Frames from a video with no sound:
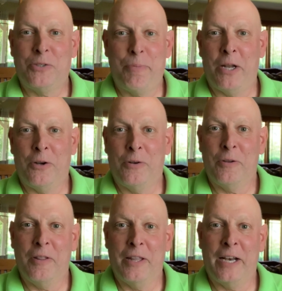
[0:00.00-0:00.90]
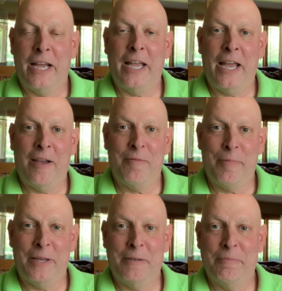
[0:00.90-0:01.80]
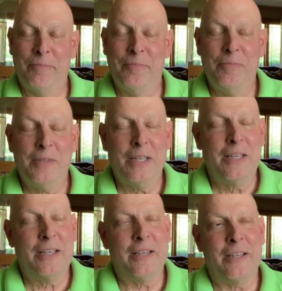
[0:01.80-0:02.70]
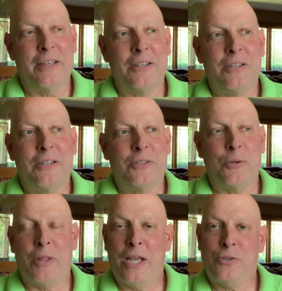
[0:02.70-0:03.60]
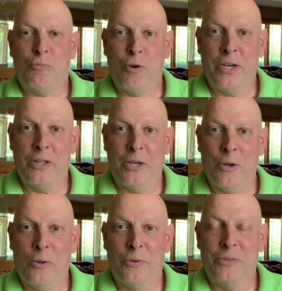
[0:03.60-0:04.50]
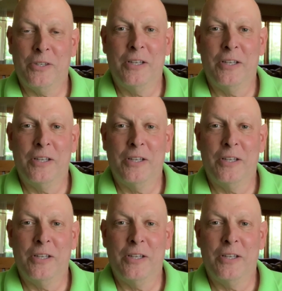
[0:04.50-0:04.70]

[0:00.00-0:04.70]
better than I have been. So that's one of the goals.